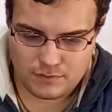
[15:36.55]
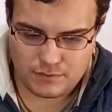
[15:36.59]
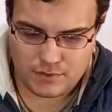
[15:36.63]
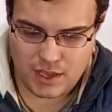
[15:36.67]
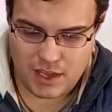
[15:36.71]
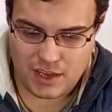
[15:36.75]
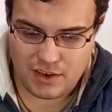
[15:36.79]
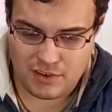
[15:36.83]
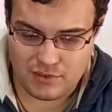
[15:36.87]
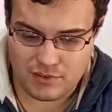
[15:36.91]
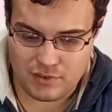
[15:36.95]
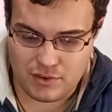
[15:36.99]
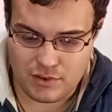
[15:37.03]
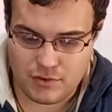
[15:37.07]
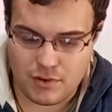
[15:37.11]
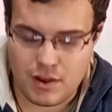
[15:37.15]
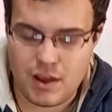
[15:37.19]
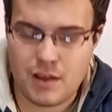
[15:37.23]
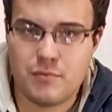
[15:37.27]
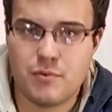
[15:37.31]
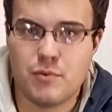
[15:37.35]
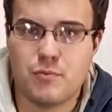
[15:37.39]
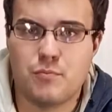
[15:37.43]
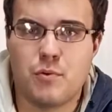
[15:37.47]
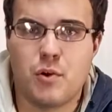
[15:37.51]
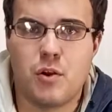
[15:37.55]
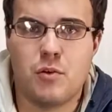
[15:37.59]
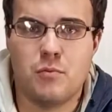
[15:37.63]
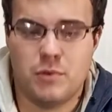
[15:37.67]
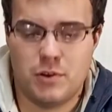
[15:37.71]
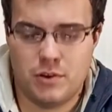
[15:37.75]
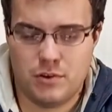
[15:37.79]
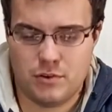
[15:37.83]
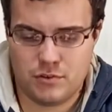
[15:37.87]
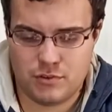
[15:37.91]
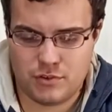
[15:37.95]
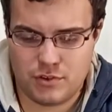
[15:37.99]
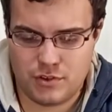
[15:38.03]
I don't know. I would
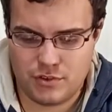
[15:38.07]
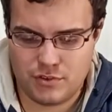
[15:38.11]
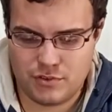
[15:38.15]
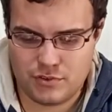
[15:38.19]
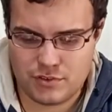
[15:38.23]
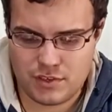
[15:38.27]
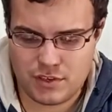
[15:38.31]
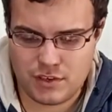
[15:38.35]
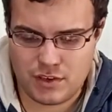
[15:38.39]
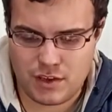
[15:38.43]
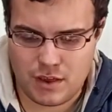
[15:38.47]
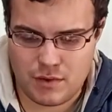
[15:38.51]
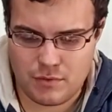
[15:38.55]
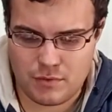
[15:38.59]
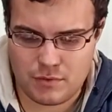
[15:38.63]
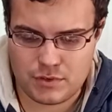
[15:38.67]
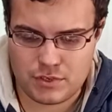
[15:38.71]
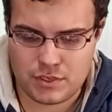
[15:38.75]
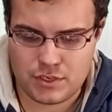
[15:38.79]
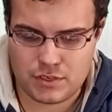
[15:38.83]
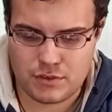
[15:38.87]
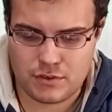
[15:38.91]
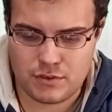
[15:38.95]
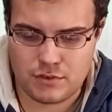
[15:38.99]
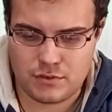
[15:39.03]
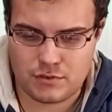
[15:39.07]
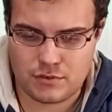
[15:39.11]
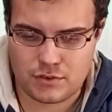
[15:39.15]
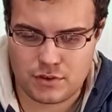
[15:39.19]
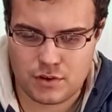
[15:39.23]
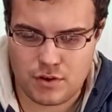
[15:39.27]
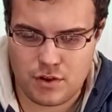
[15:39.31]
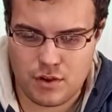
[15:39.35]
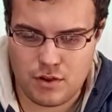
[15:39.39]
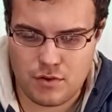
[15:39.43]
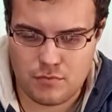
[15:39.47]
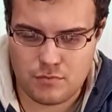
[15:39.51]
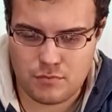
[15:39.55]
probably not use it. I would just use
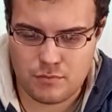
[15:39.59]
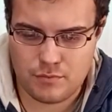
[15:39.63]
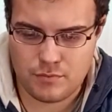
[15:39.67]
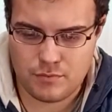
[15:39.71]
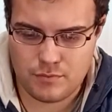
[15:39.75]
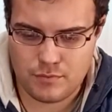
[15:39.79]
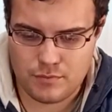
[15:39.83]
Chrome.